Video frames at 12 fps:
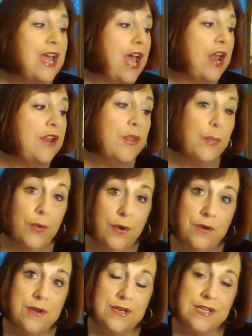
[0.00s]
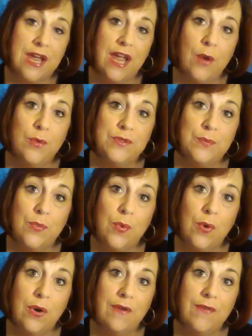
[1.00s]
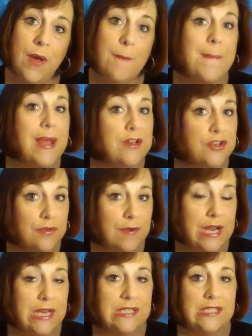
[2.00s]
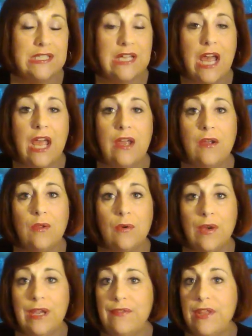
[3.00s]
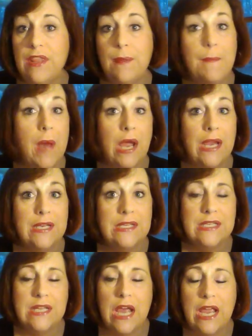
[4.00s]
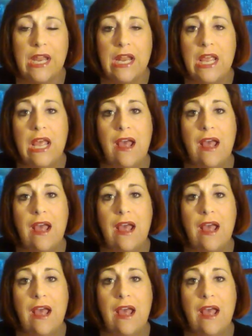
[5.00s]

And the prudent diet was more of a Mediterranean style, or even the Mind diet.